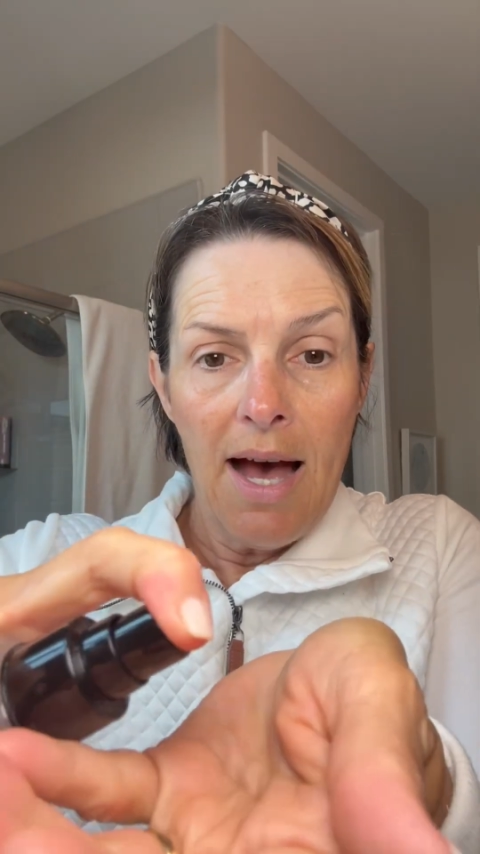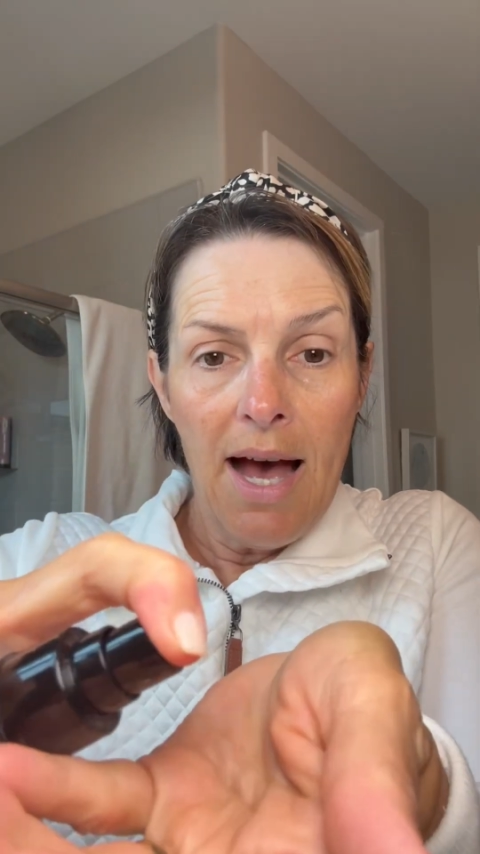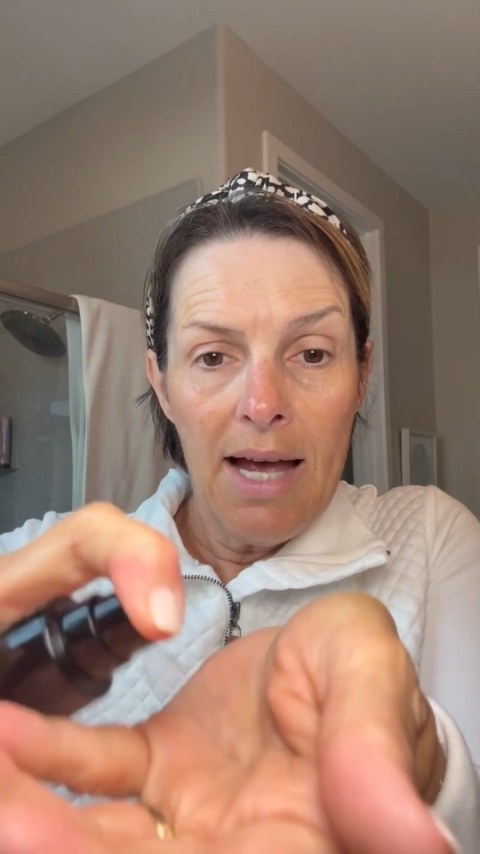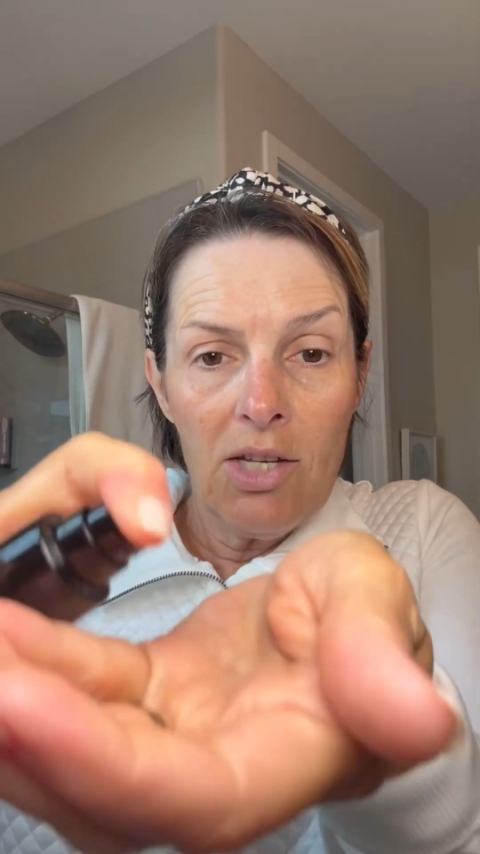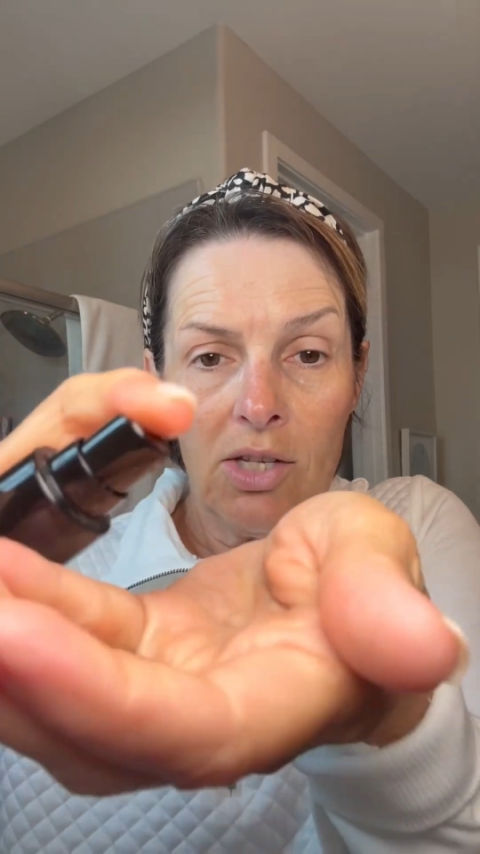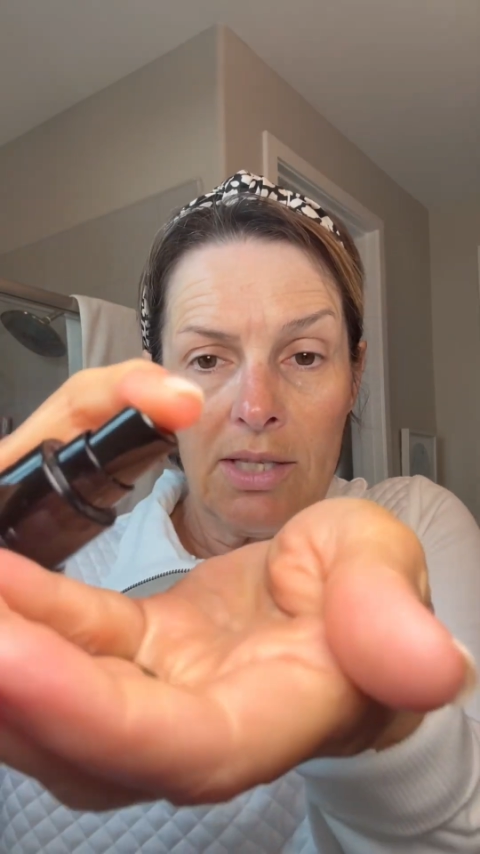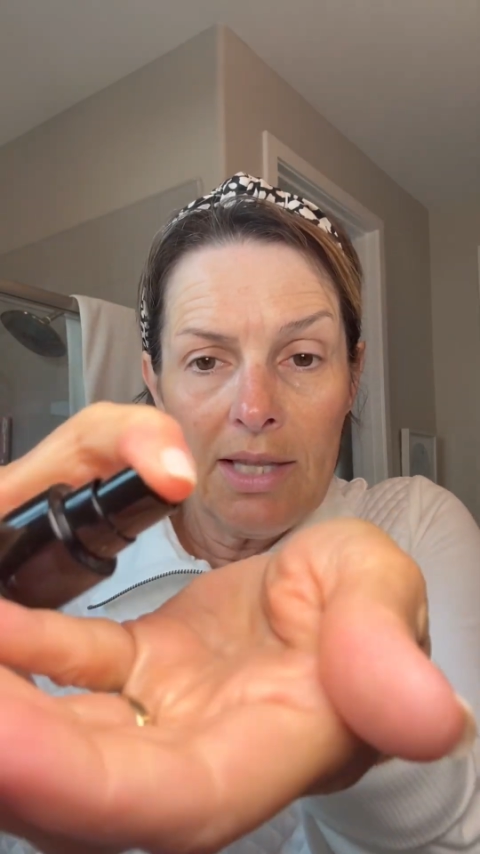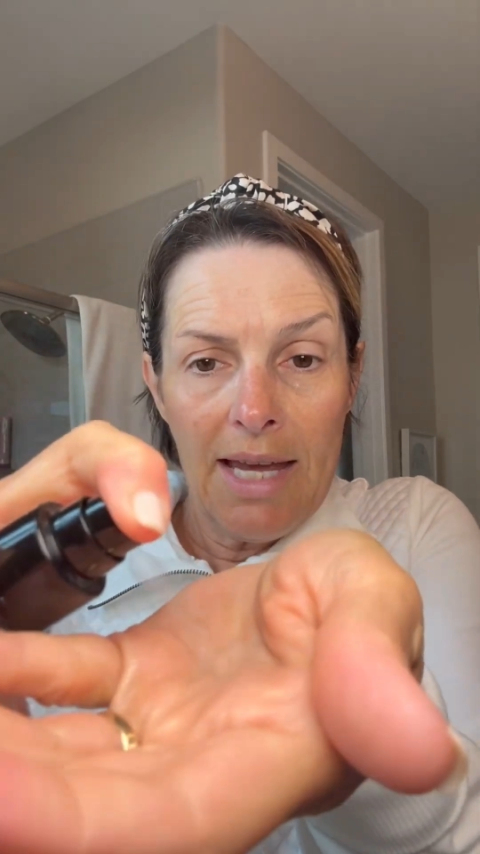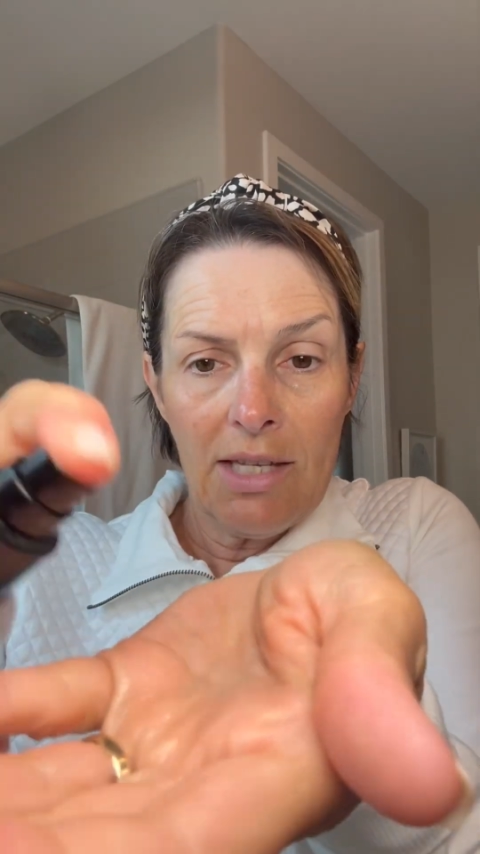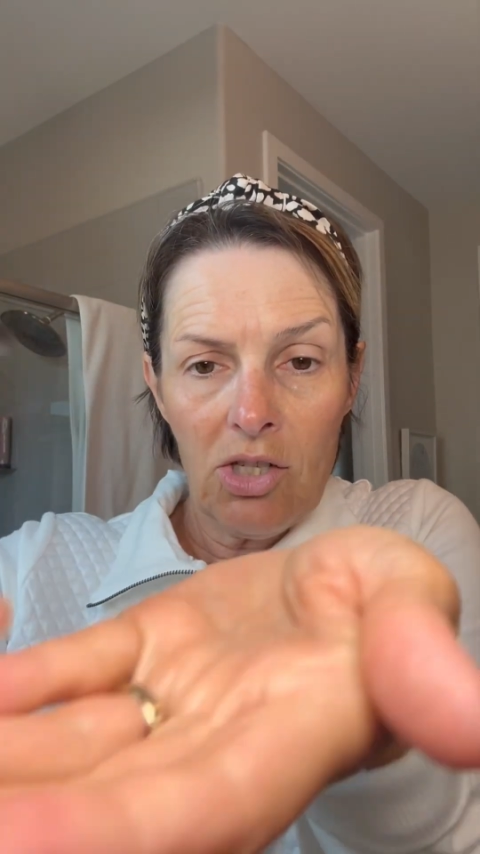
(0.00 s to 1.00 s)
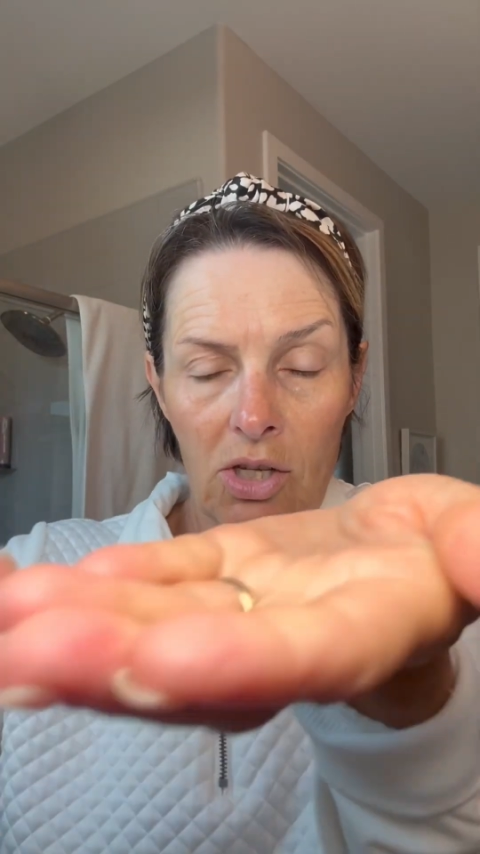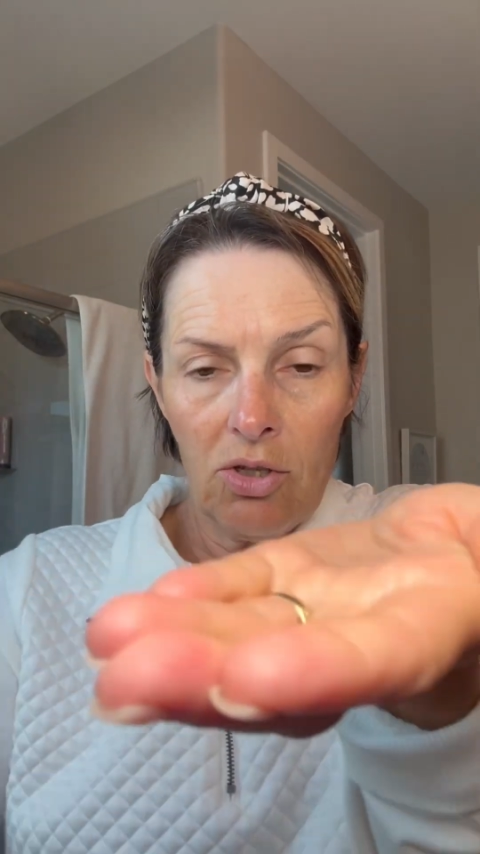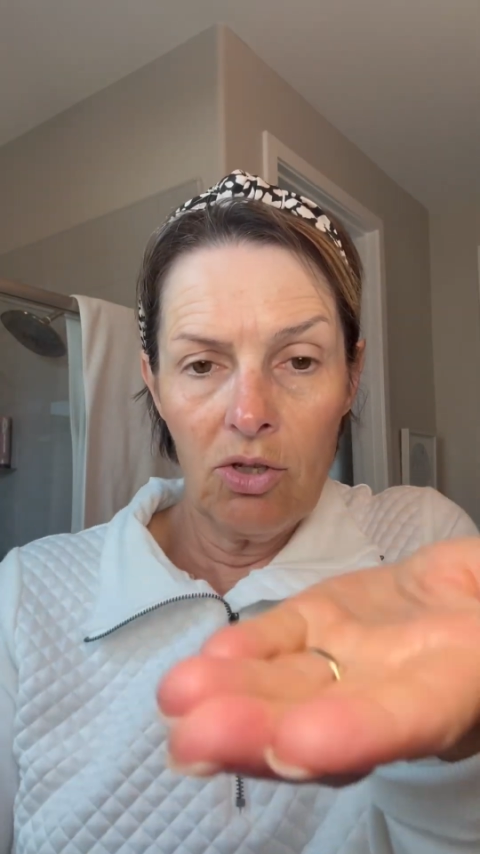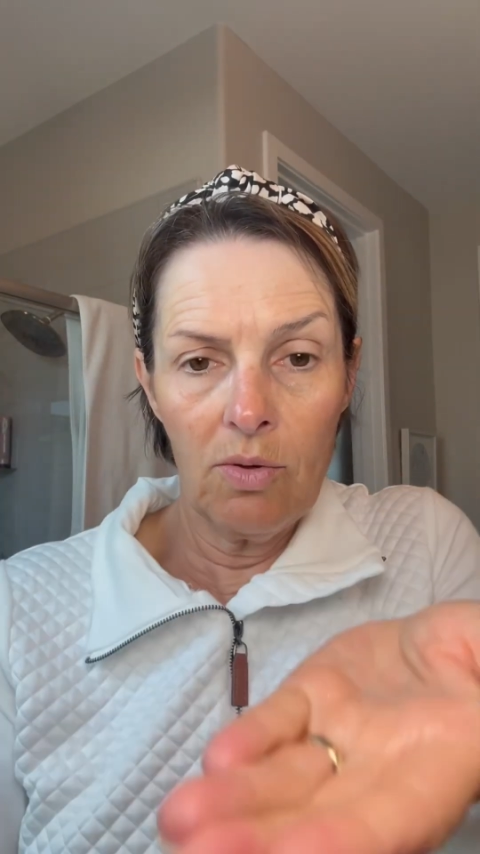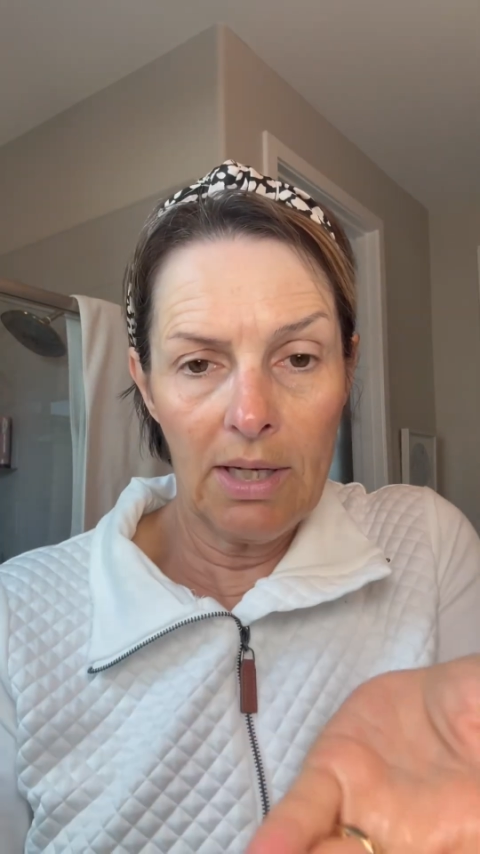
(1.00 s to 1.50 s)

I just like to do